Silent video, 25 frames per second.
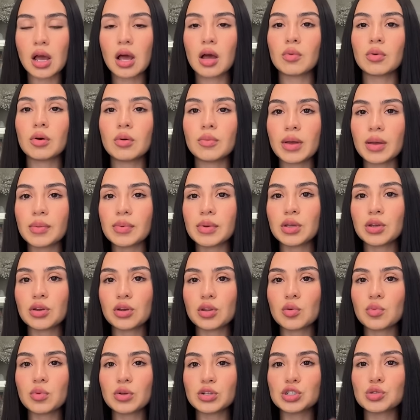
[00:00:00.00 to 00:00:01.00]
Well, maybe you're
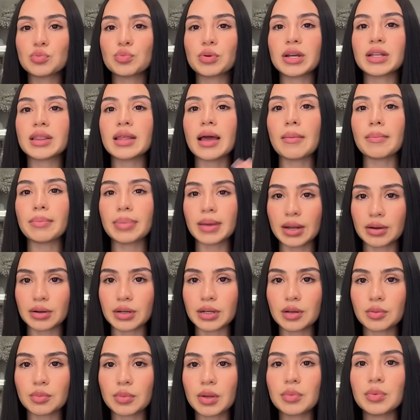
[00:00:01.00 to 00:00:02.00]
the one to break that
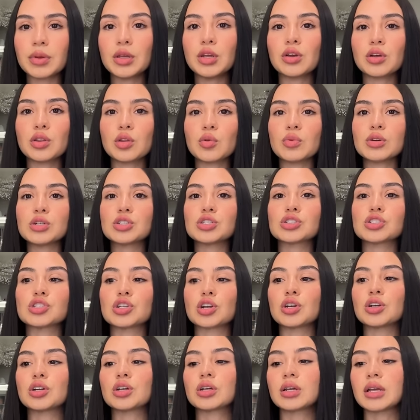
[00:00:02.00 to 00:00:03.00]
barrier. Maybe you're the one to
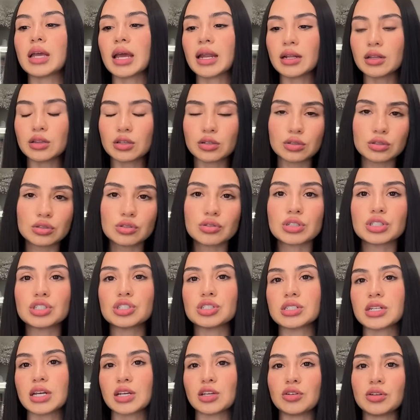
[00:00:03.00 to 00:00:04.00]
start getting the
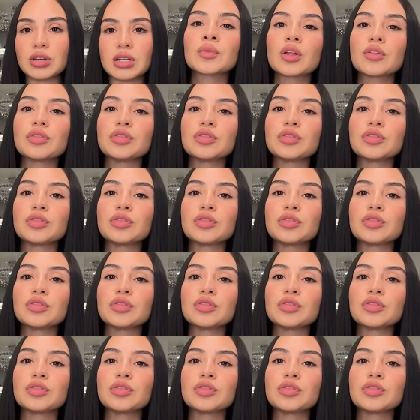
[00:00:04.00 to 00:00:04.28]
nutrition that you need.